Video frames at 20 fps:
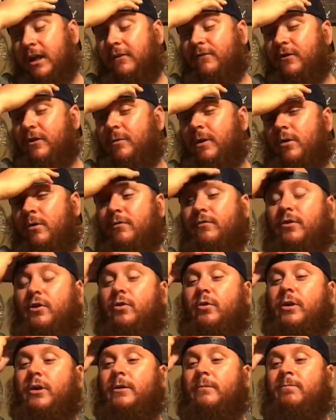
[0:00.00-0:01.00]
iffy about
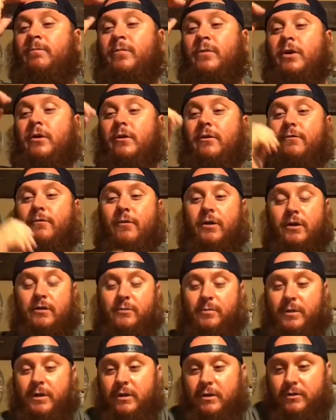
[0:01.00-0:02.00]
reviewing
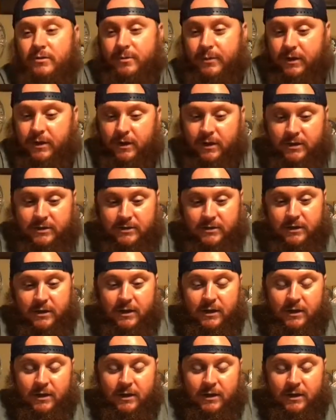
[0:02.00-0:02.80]
friends' beers because,